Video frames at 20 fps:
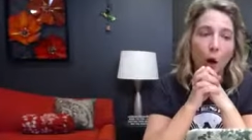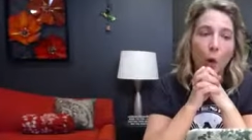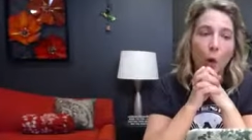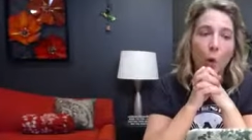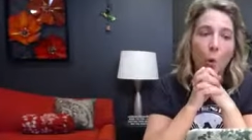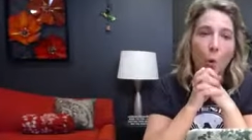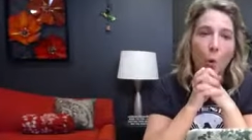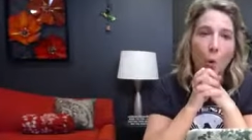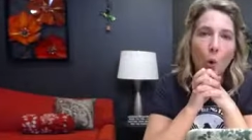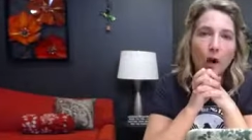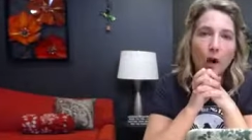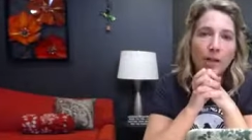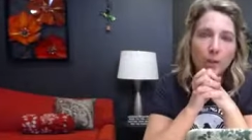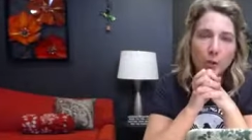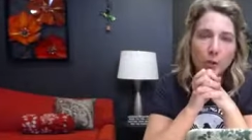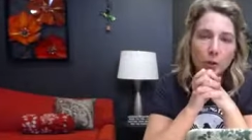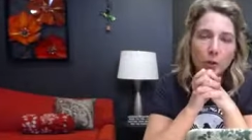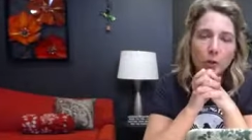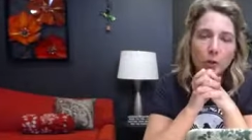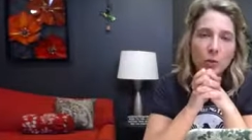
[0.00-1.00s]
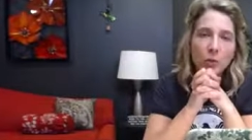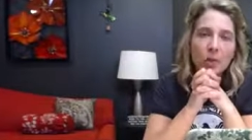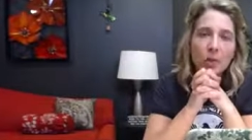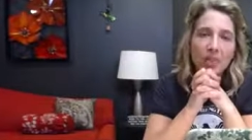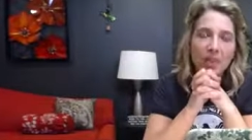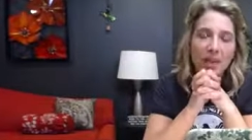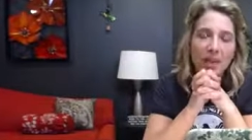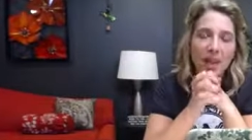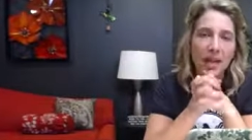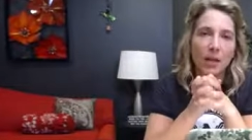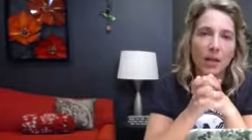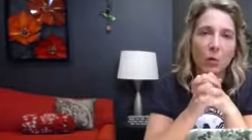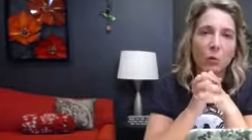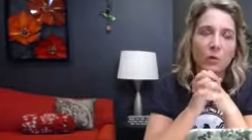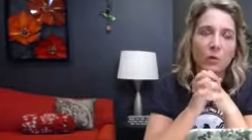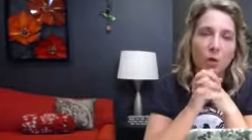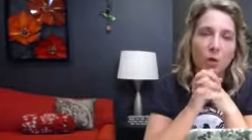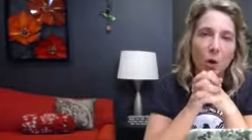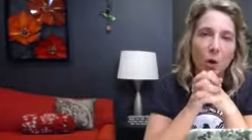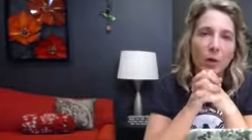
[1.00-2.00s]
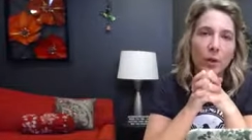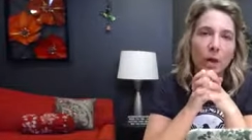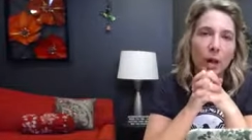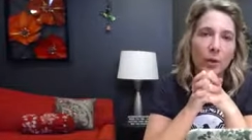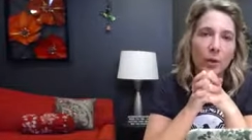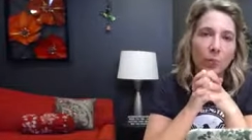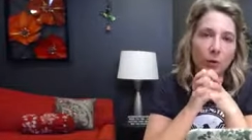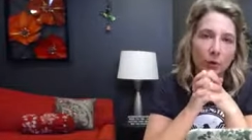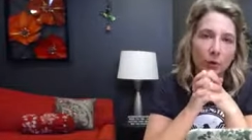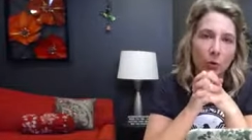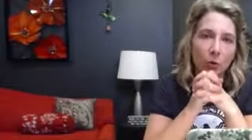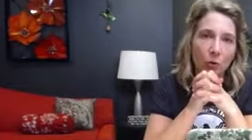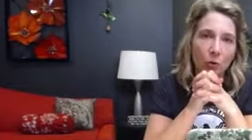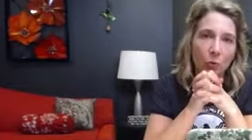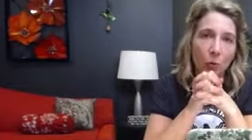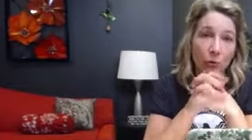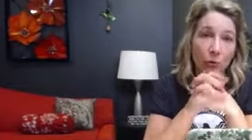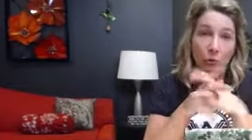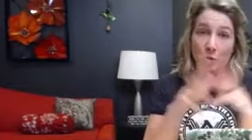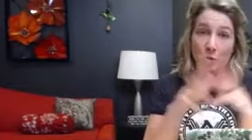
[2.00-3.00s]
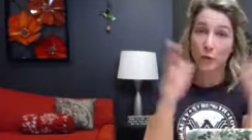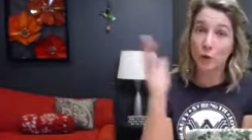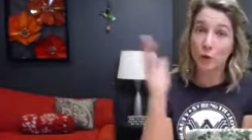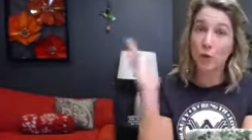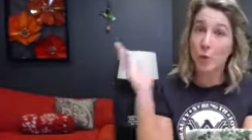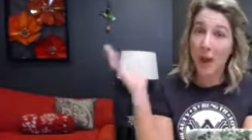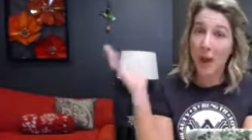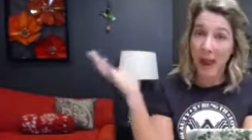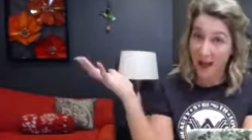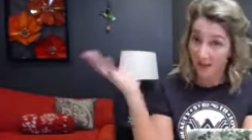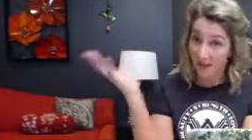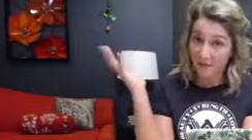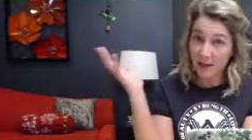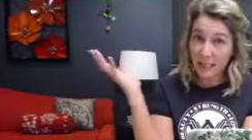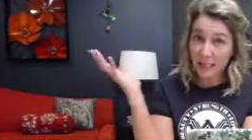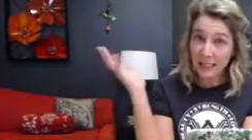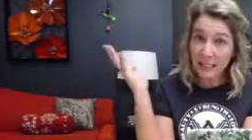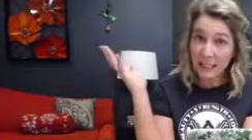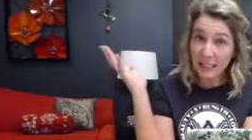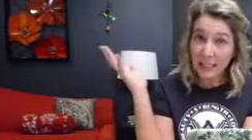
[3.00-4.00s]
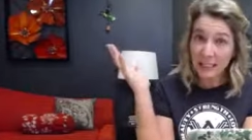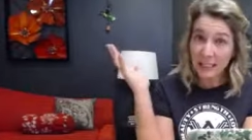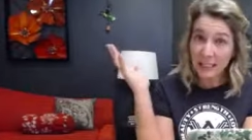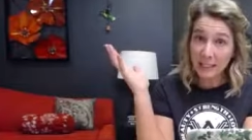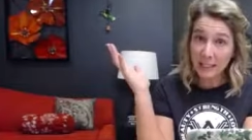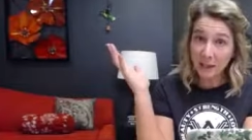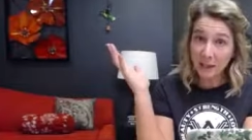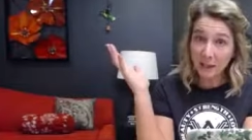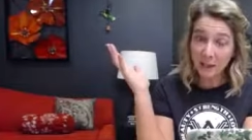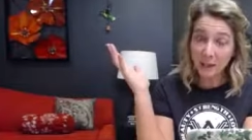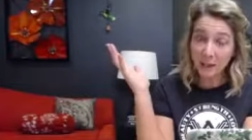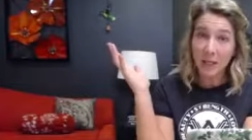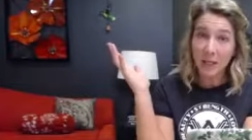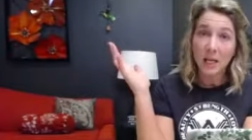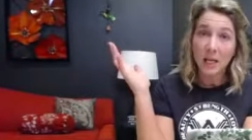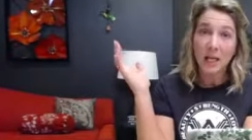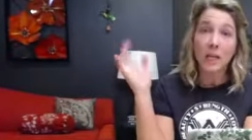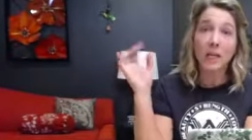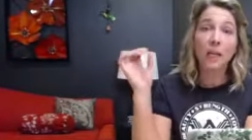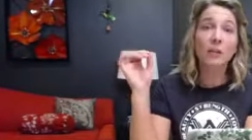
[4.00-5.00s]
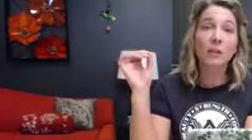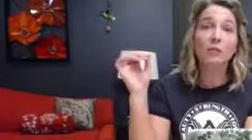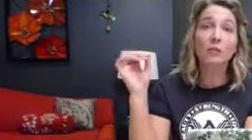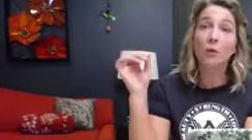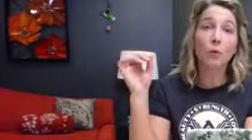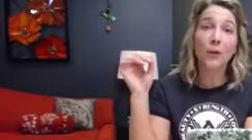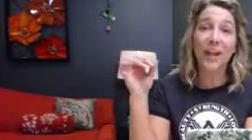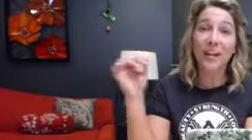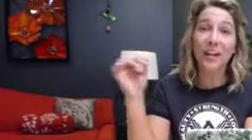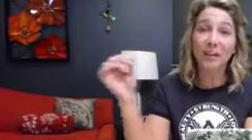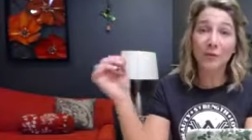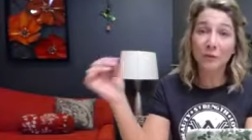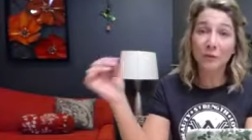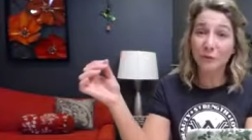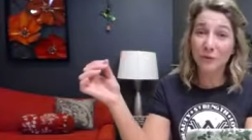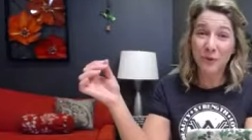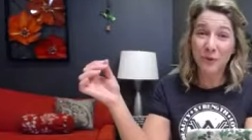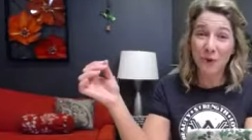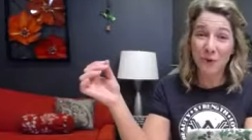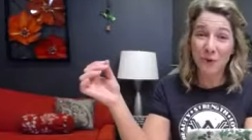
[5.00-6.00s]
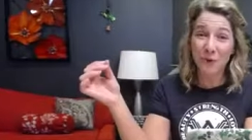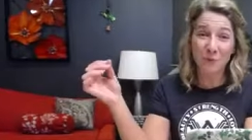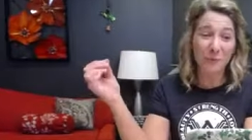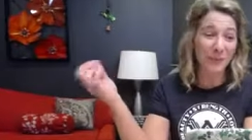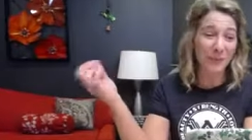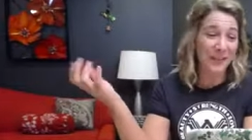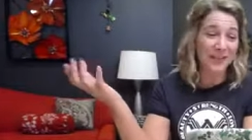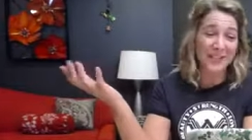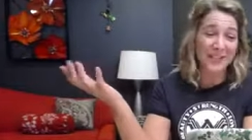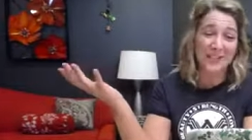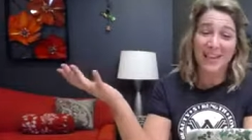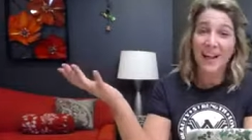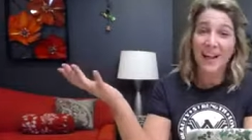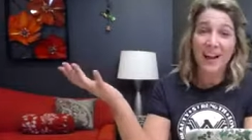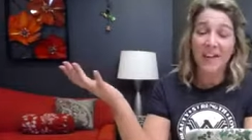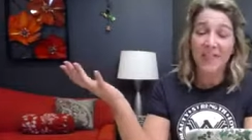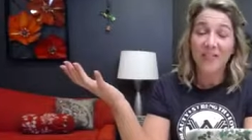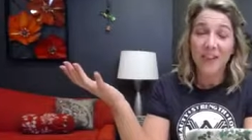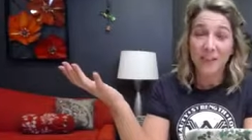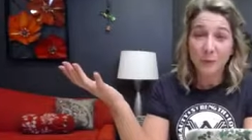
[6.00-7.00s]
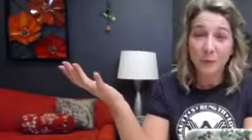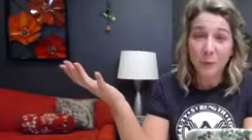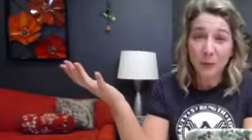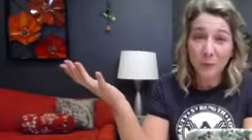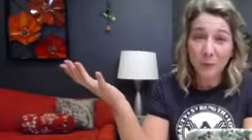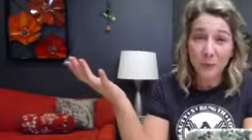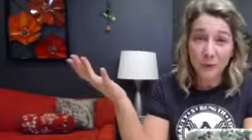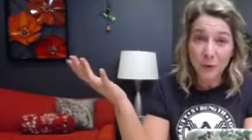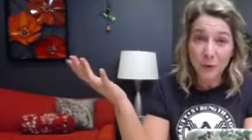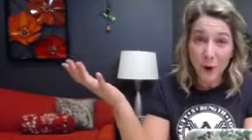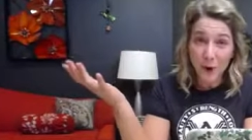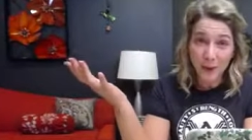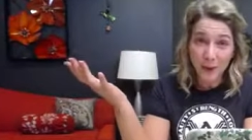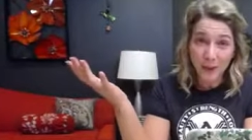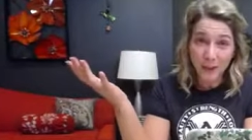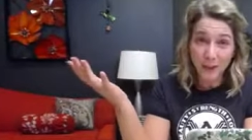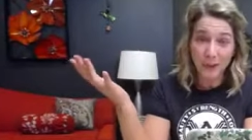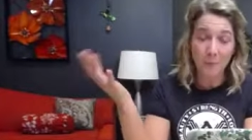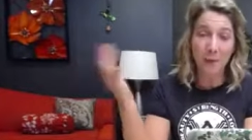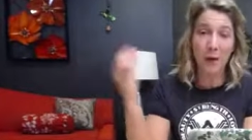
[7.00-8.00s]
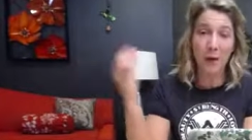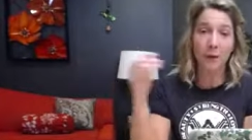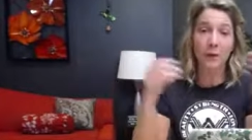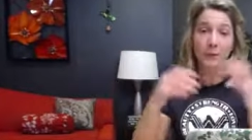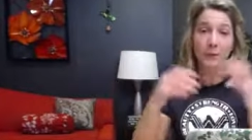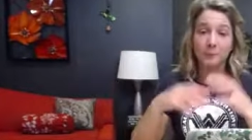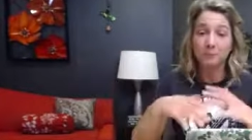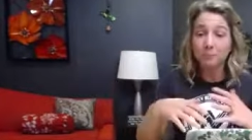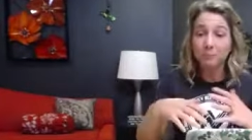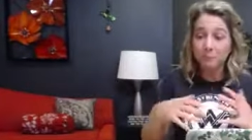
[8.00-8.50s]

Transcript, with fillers: What do you think was going on with her hormones? Do you have any idea? It's okay if you don't because that's why we're talking about it.